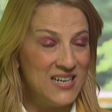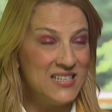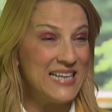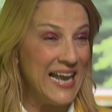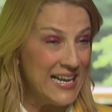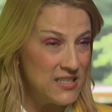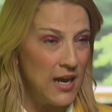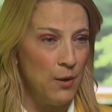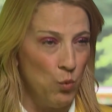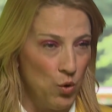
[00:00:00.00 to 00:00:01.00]
it's
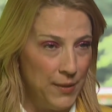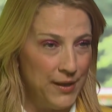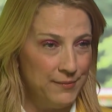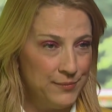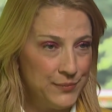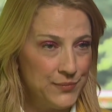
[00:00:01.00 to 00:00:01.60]
anti-woman.